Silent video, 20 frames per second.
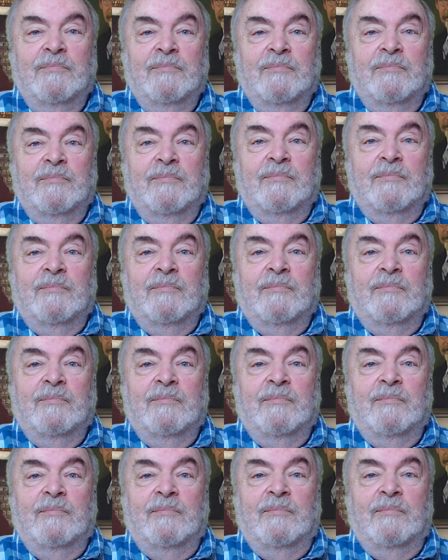
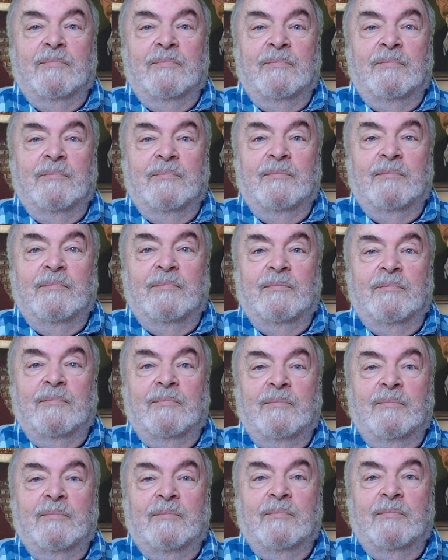
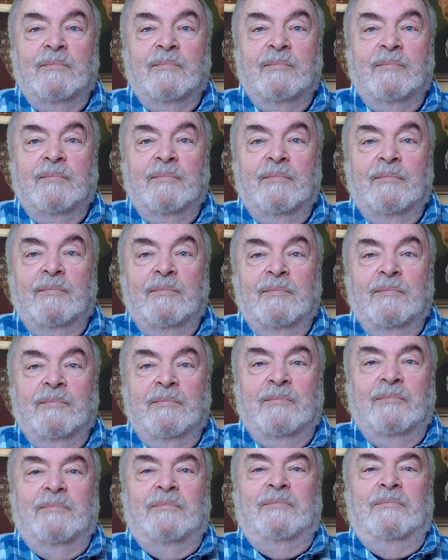
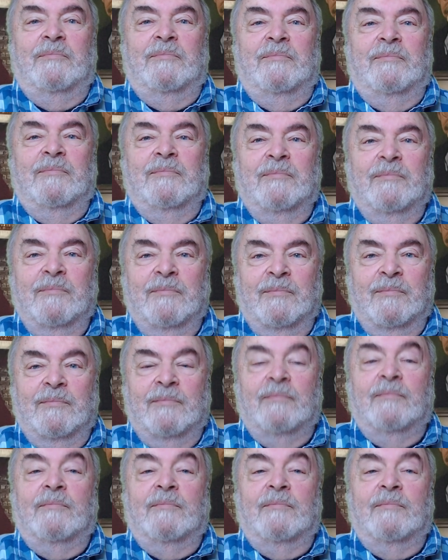(not speaking)